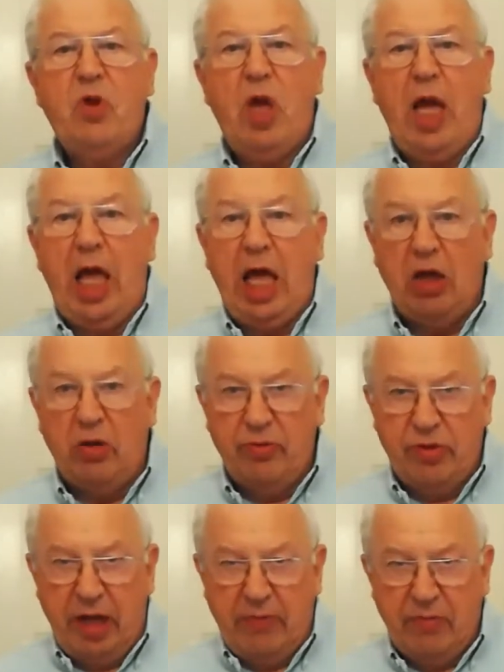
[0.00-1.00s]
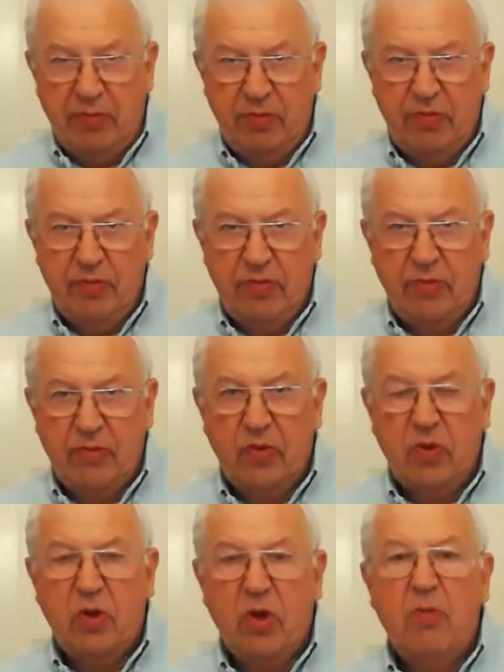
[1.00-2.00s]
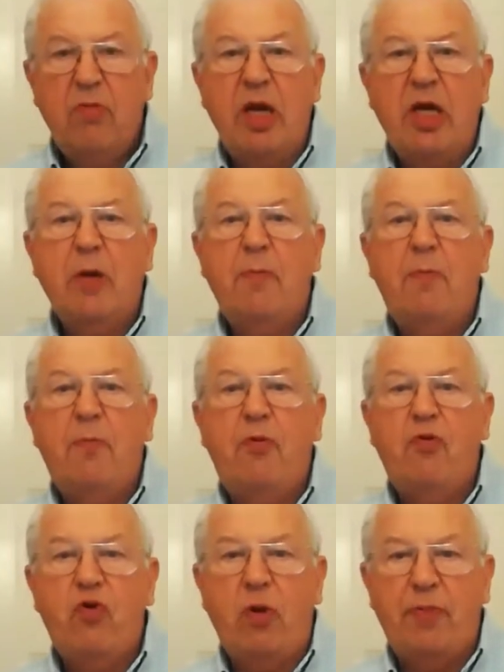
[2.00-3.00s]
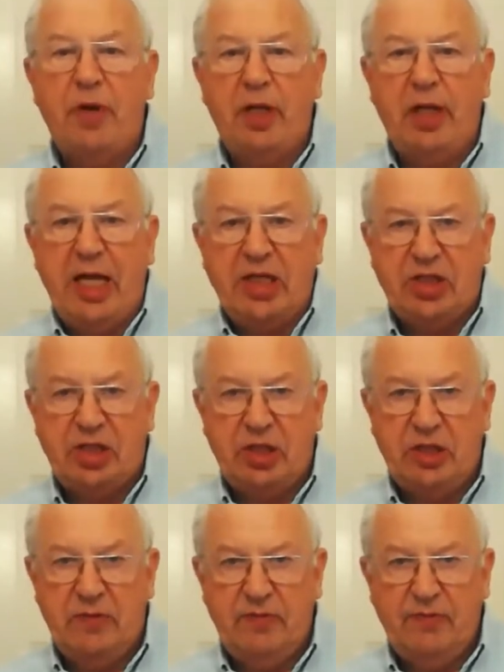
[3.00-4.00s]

help them make a proper list.